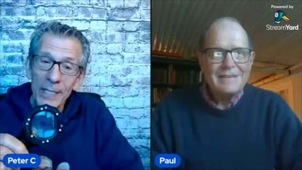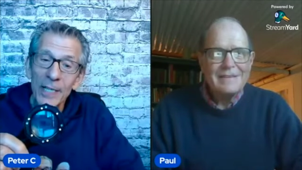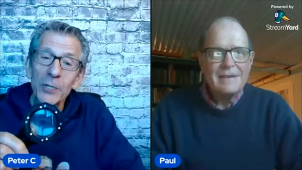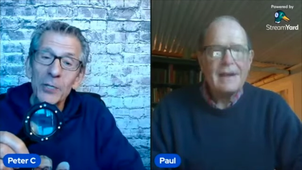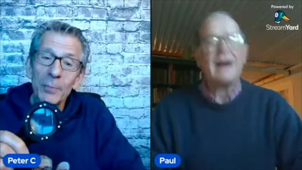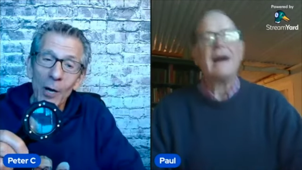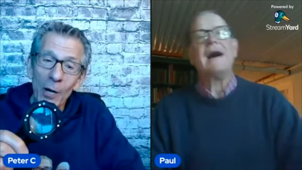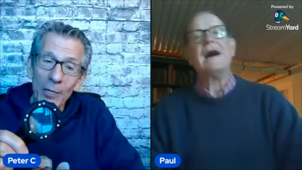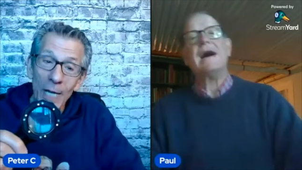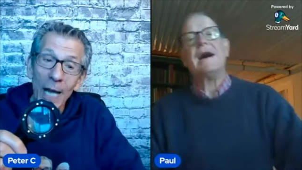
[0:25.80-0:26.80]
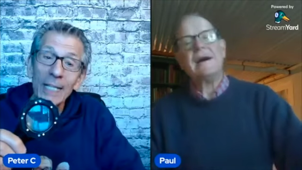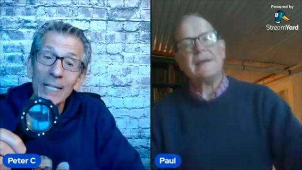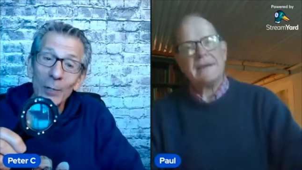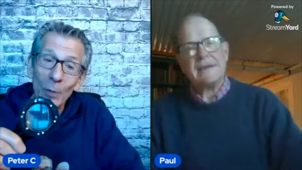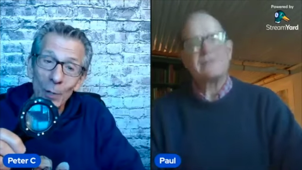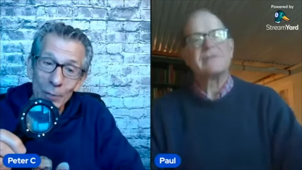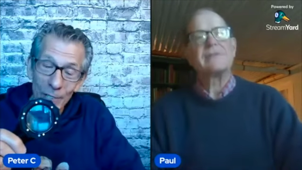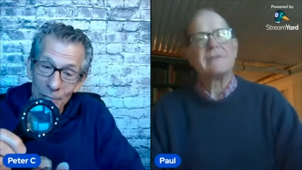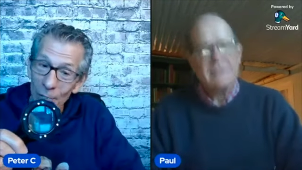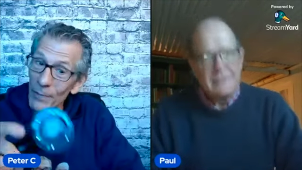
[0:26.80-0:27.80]
Speaker 1: dear departed 90 year old
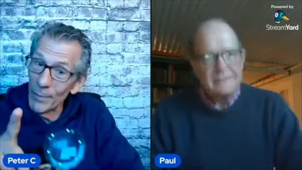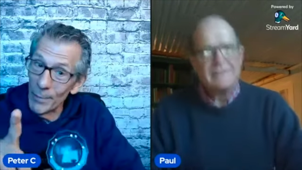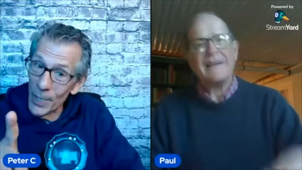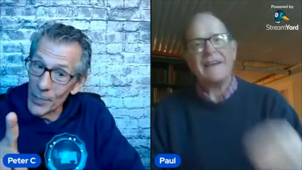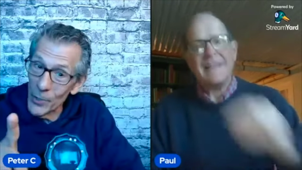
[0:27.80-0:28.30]
sister, much